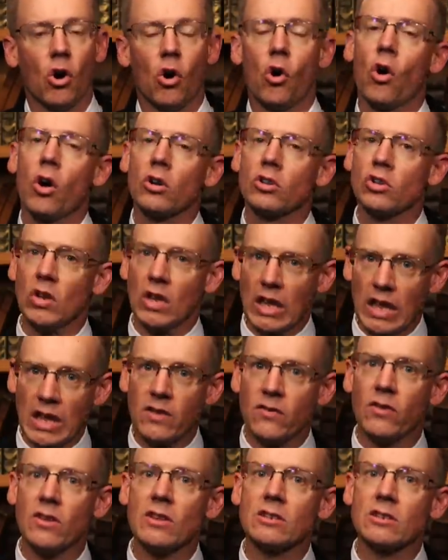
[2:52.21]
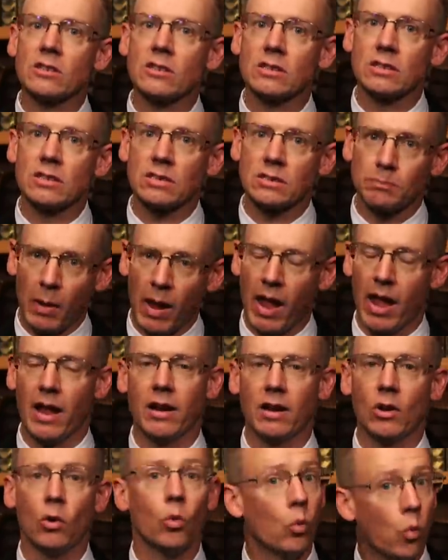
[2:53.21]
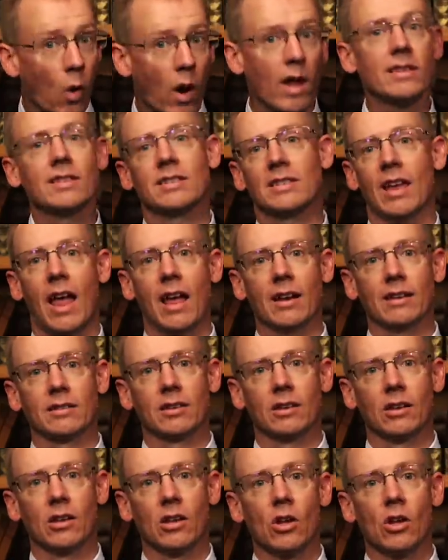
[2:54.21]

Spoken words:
or to even spend 1 cent